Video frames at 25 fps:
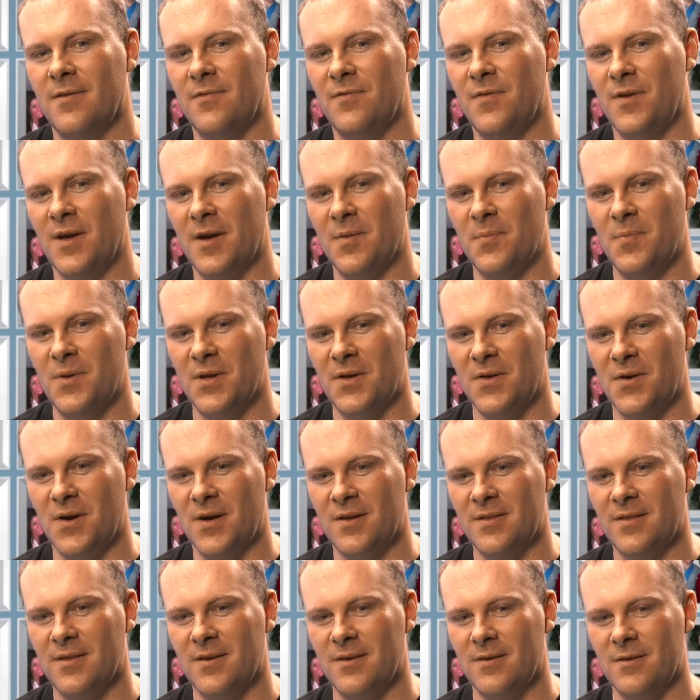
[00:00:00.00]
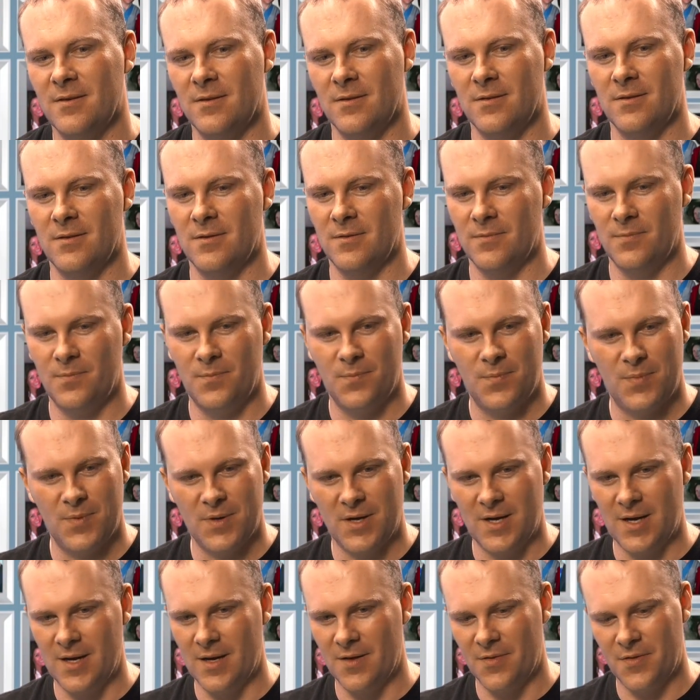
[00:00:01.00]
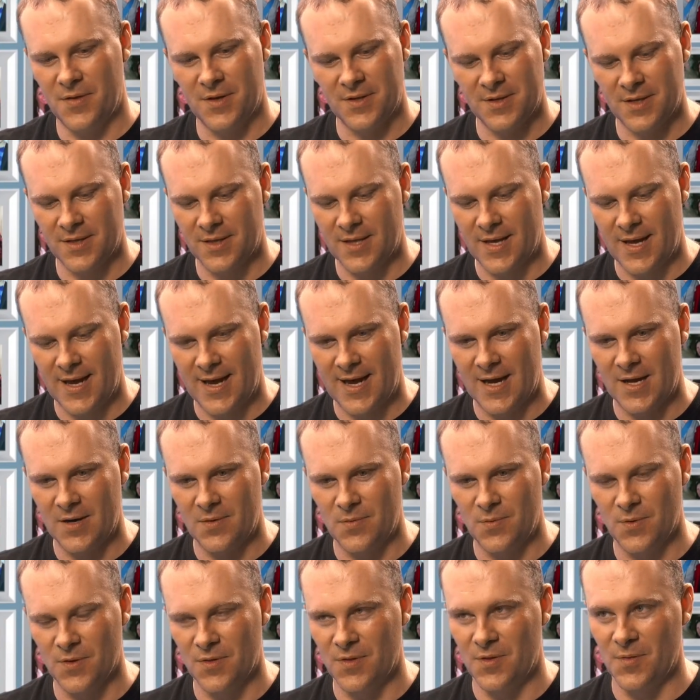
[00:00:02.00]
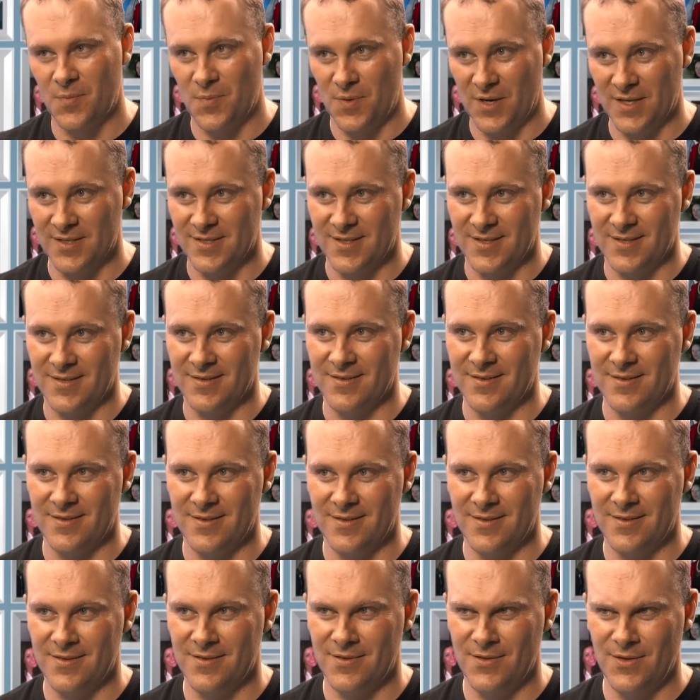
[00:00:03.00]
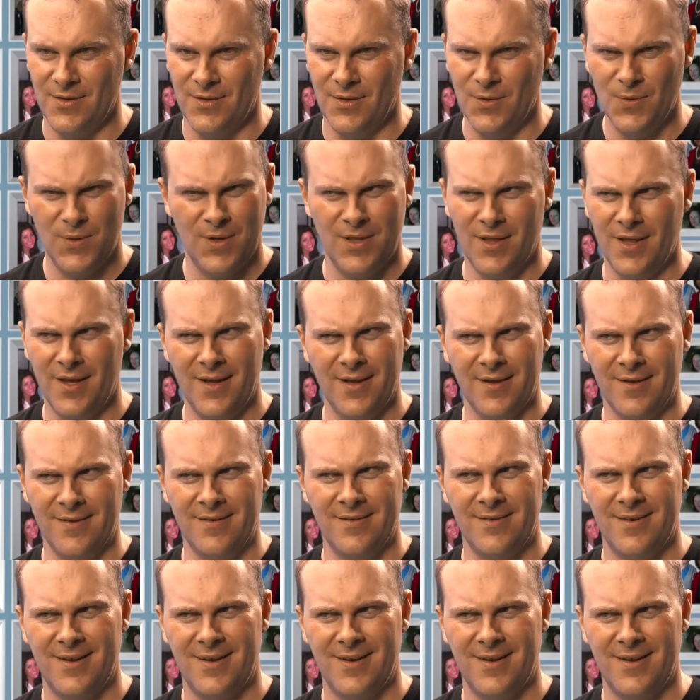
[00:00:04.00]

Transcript: VIP cocktail thing that they had with the president, and you were there.